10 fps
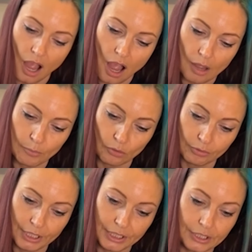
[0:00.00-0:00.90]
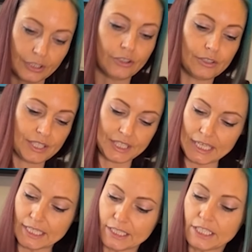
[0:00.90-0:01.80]
I'm already
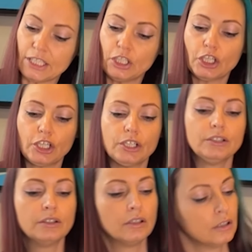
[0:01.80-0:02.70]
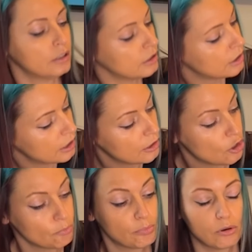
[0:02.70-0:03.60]
seeing here
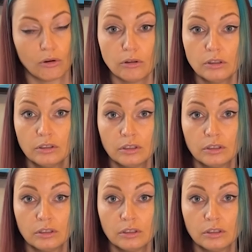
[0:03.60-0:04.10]
pull.